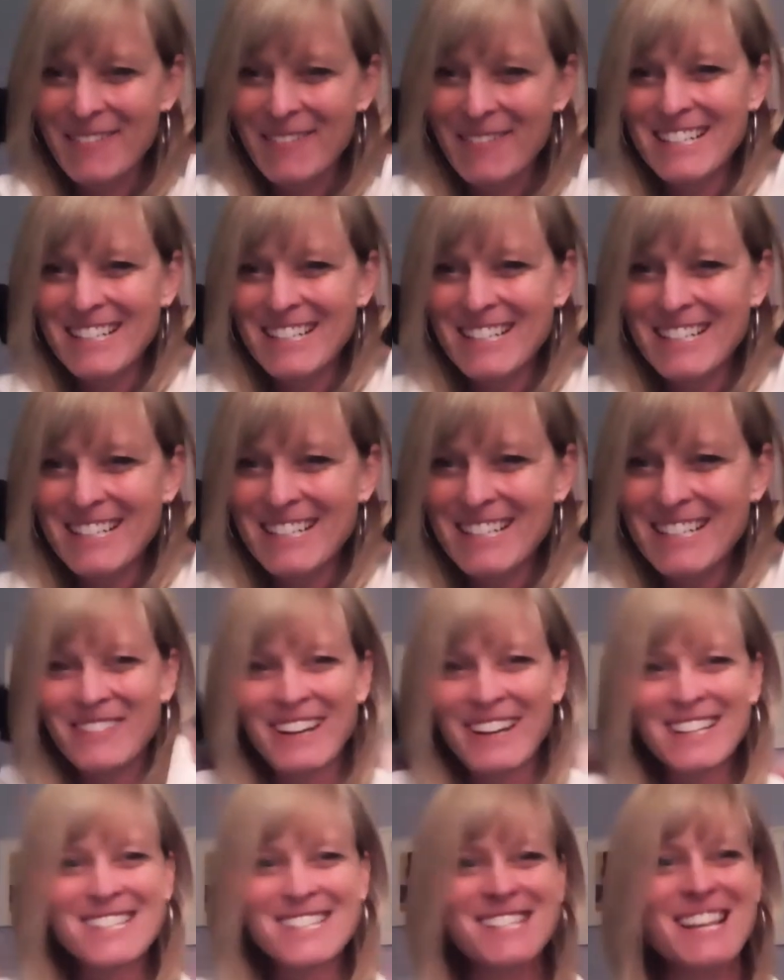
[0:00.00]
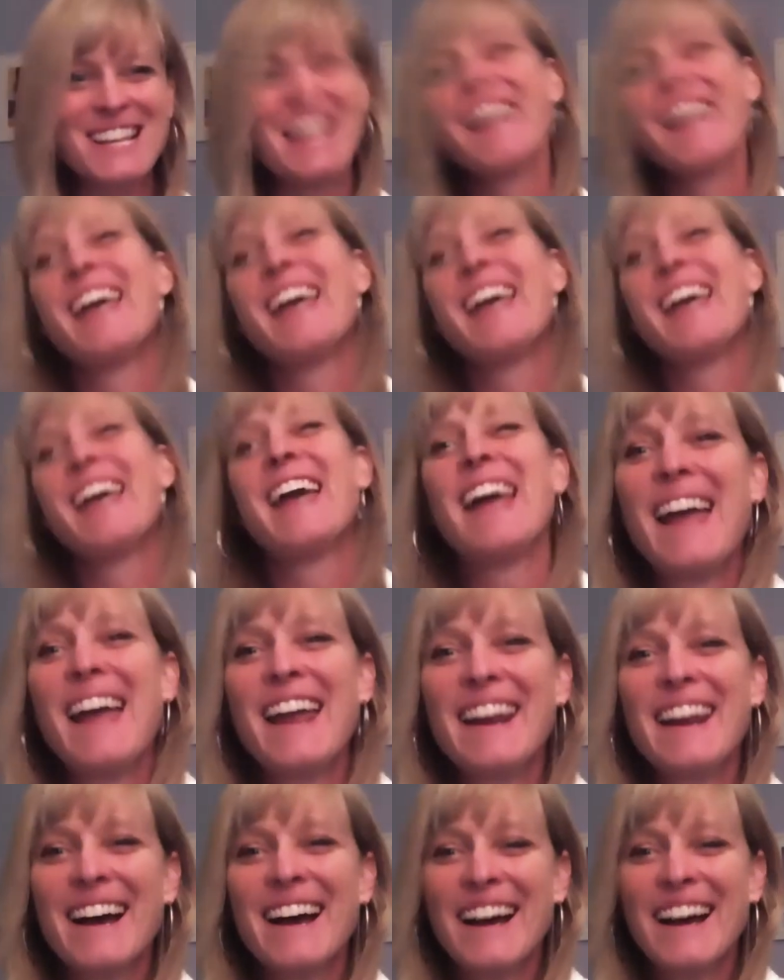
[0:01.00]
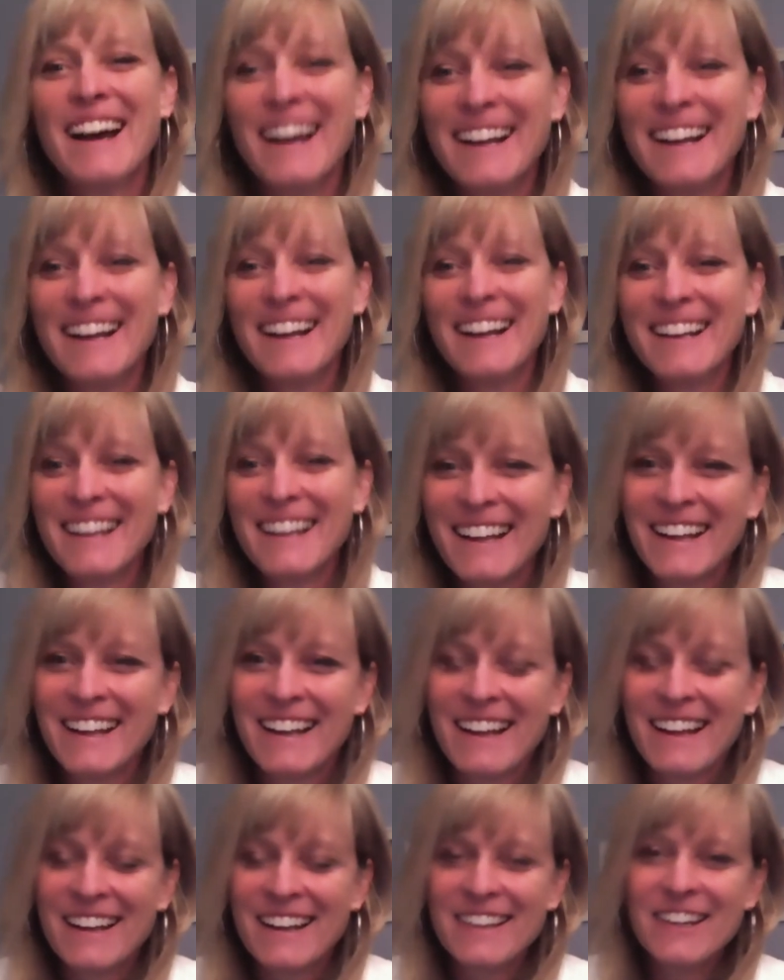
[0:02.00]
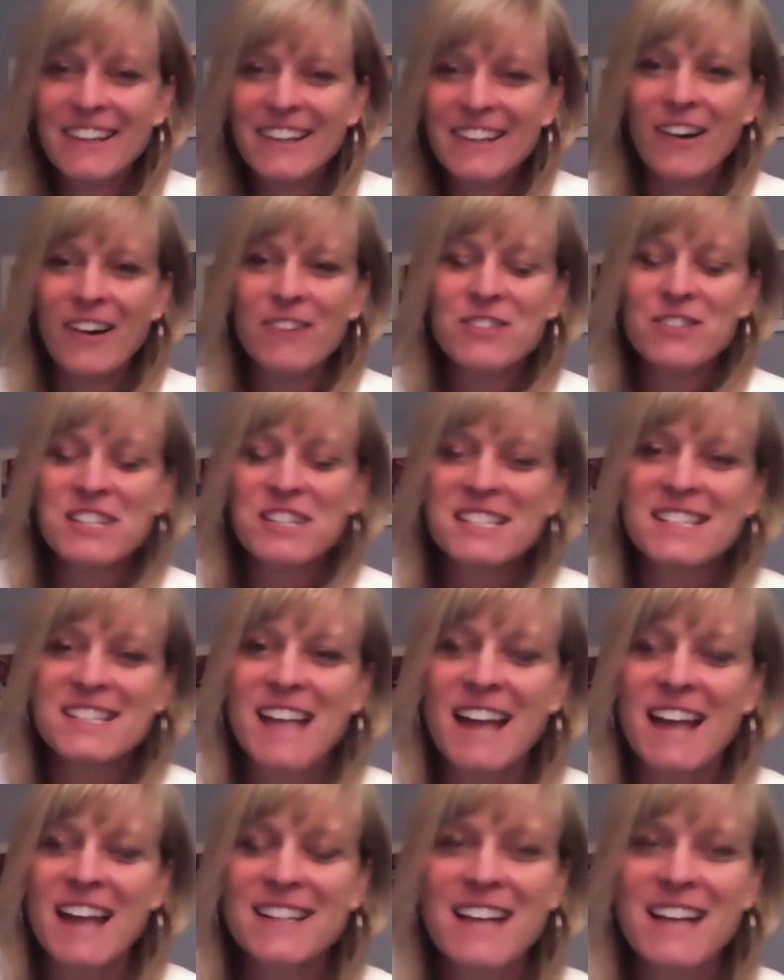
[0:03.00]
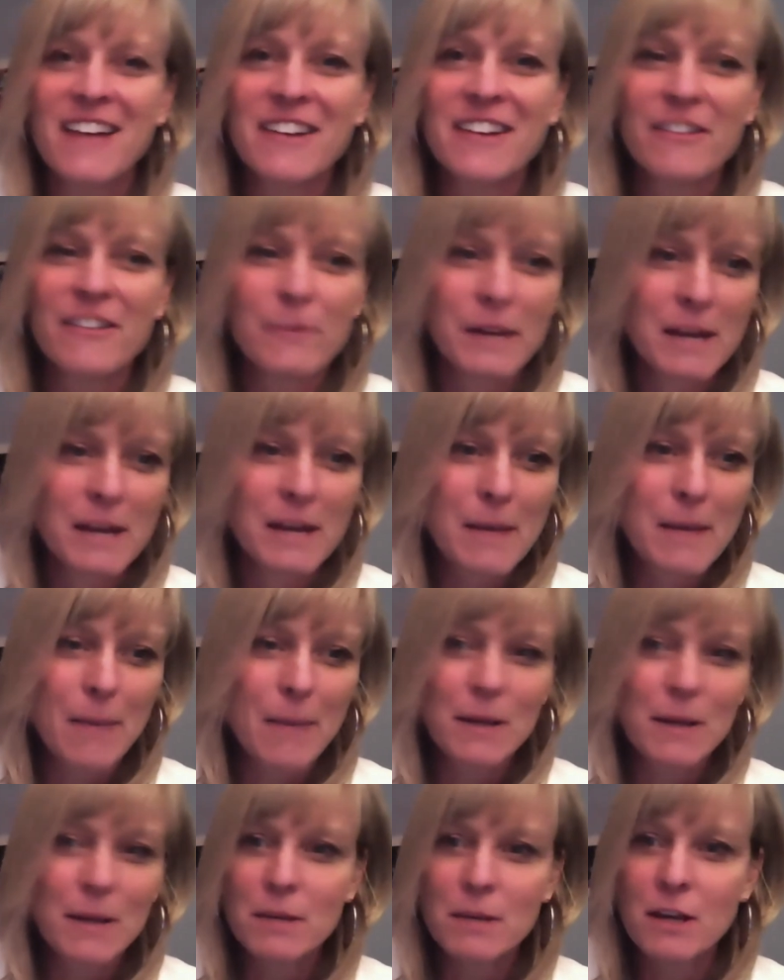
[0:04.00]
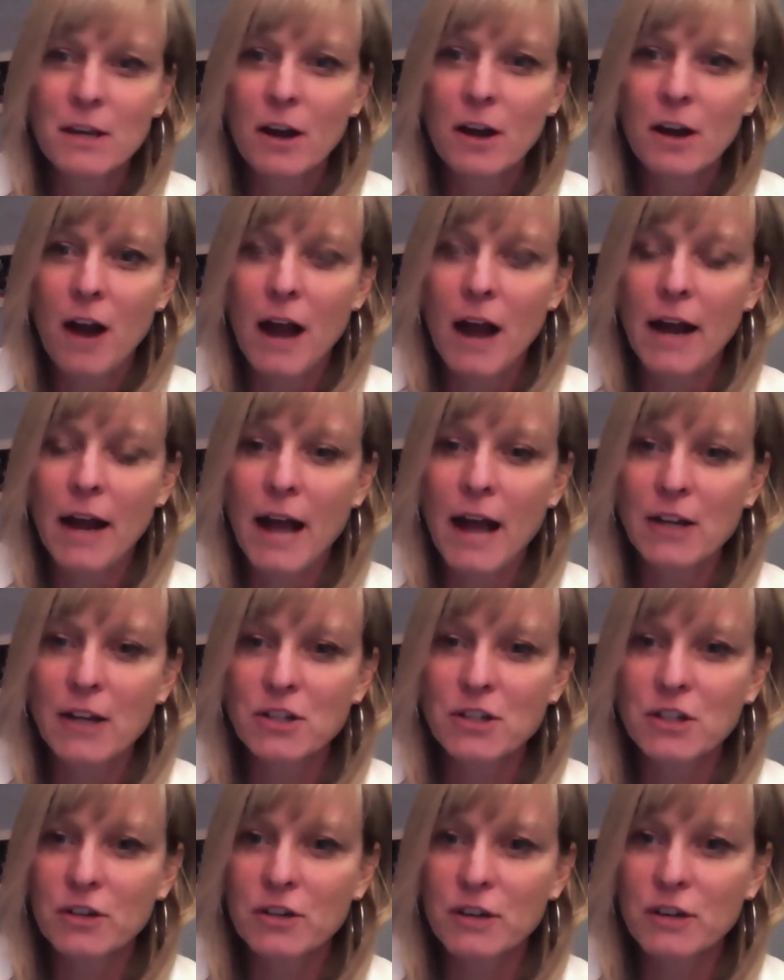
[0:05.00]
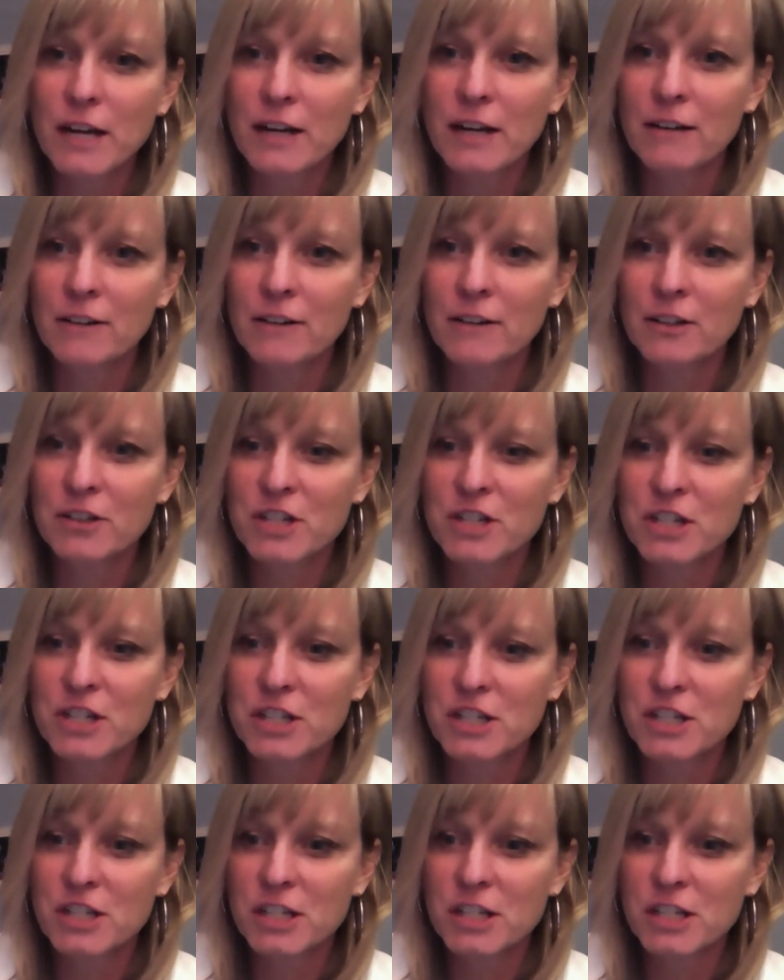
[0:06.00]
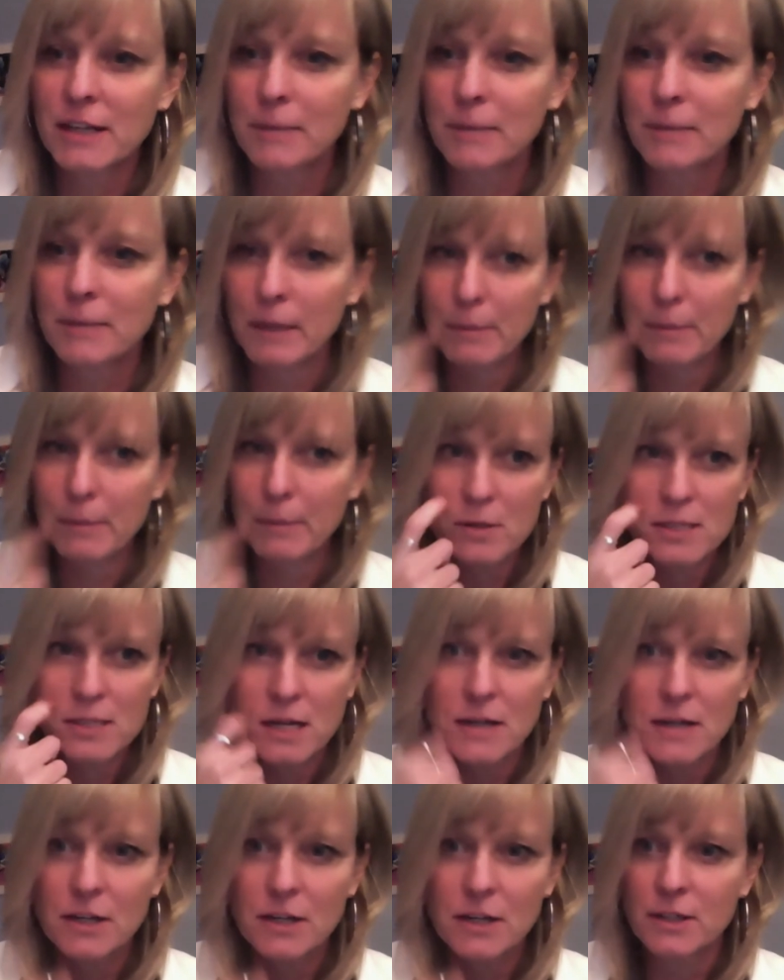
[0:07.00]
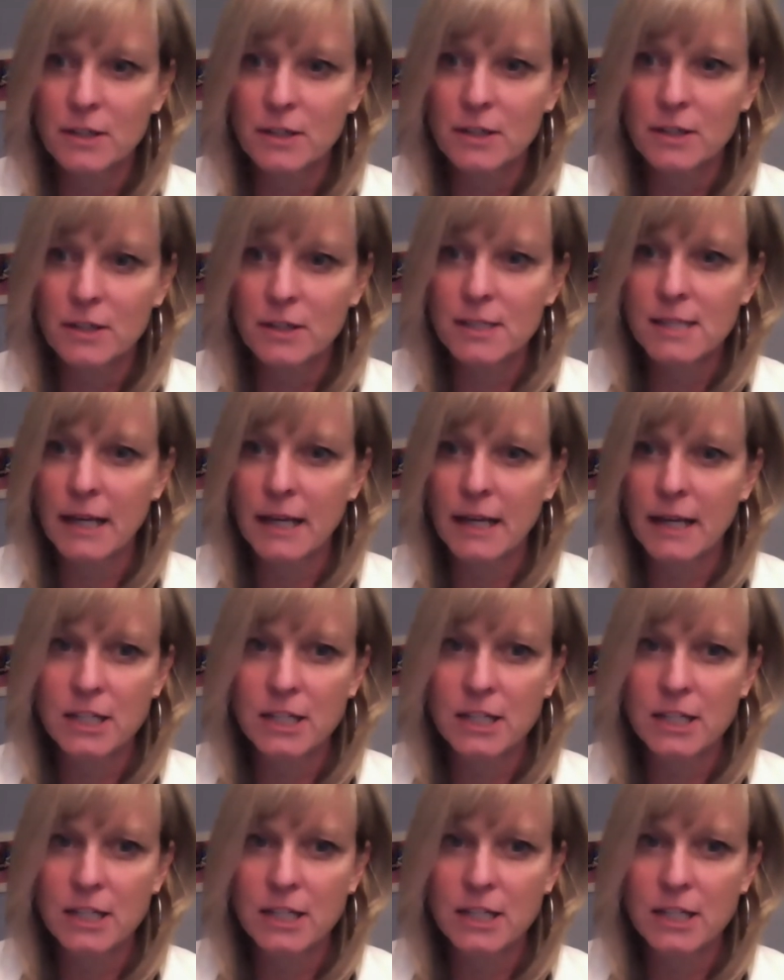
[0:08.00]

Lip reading: makes two of us. And you know, I was just telling everybody I'm happy to be here, and I actually created a little cheat sheet that I'm going to post on here in a second.